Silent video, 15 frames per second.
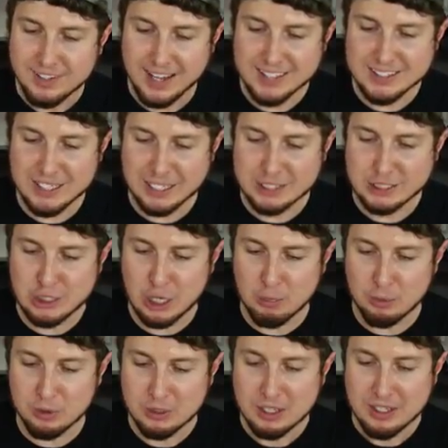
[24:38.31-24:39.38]
That's not
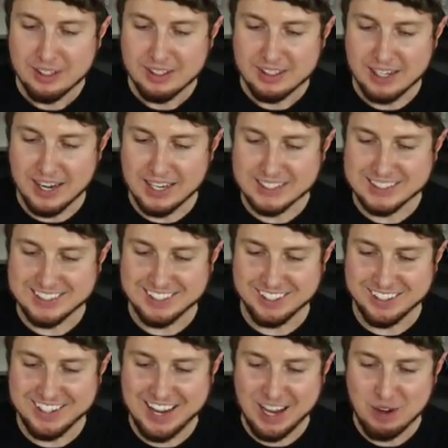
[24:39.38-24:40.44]
Snubbull. Yes,
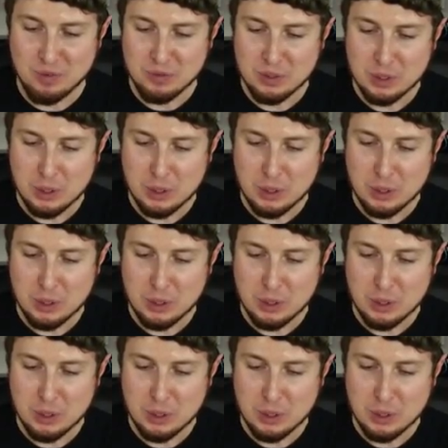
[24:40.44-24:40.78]
look at that.